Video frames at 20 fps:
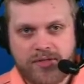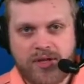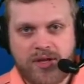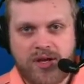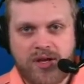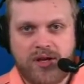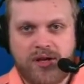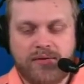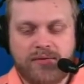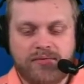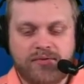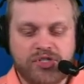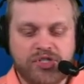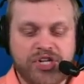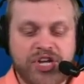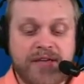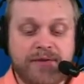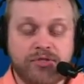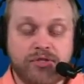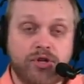The
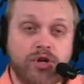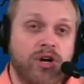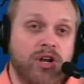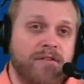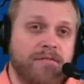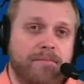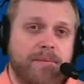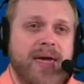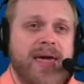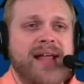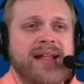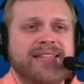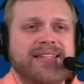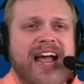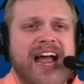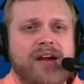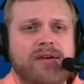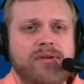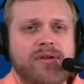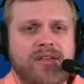Chiefs could have paid
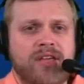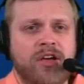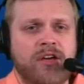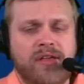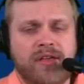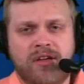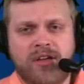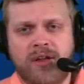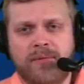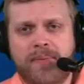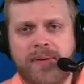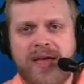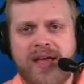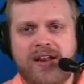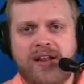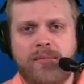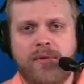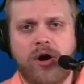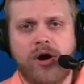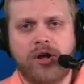Tyreek Hill. They could have
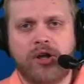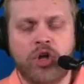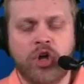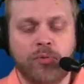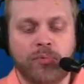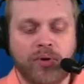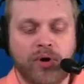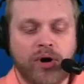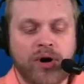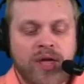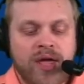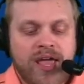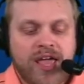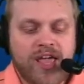paid Amari Cooper.